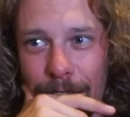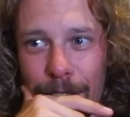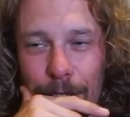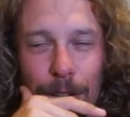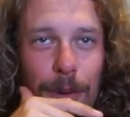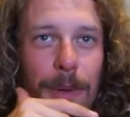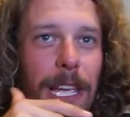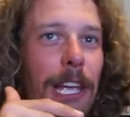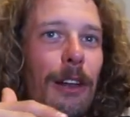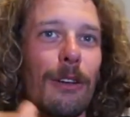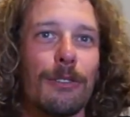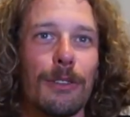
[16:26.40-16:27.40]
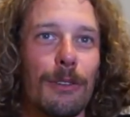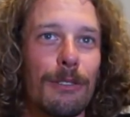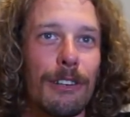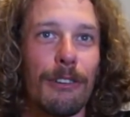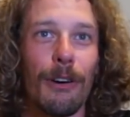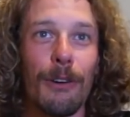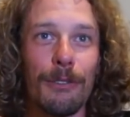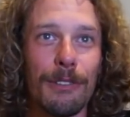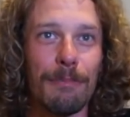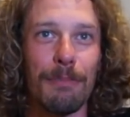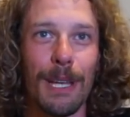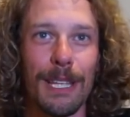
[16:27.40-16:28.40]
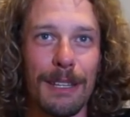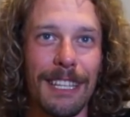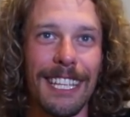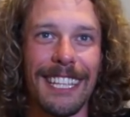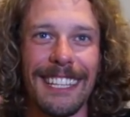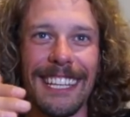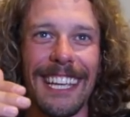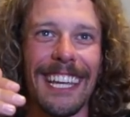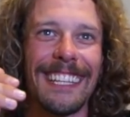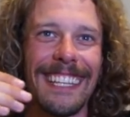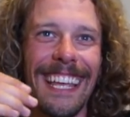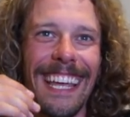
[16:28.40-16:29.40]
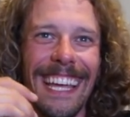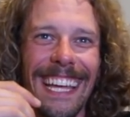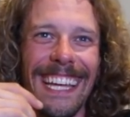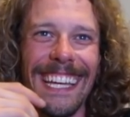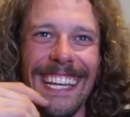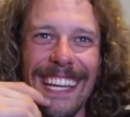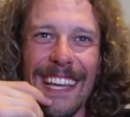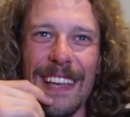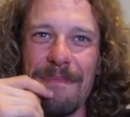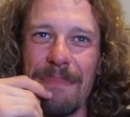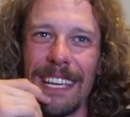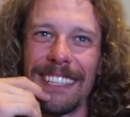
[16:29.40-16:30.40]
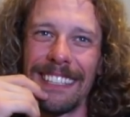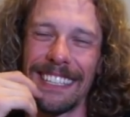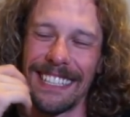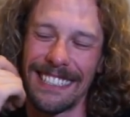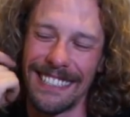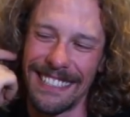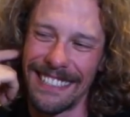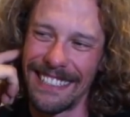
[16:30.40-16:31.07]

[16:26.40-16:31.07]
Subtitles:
don't know, we can close all the road and pay ticket. Pay tickets.